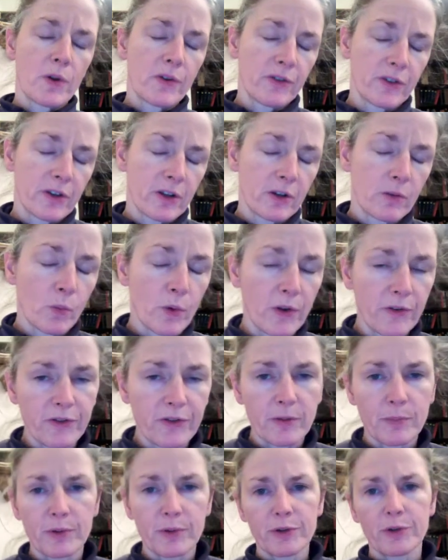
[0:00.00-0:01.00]
are ones that,
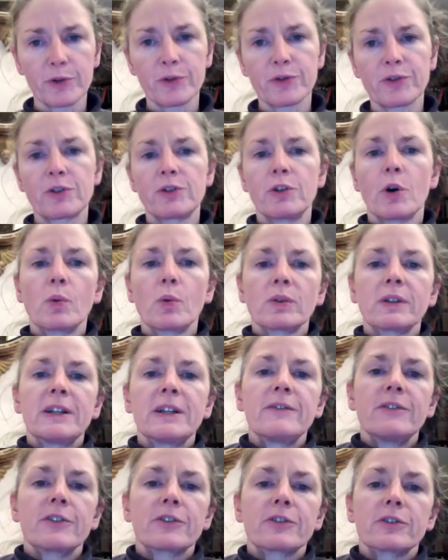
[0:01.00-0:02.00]
once they're produced, don't
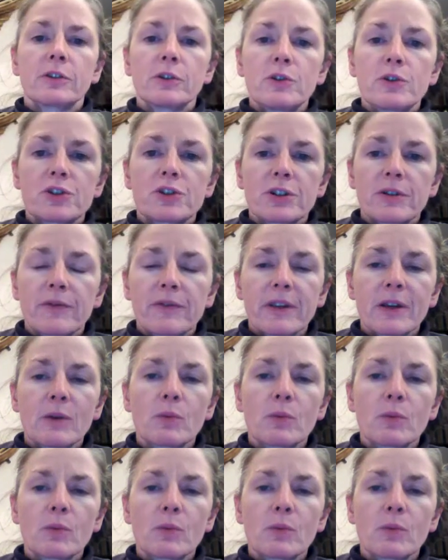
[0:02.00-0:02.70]
leave the solution.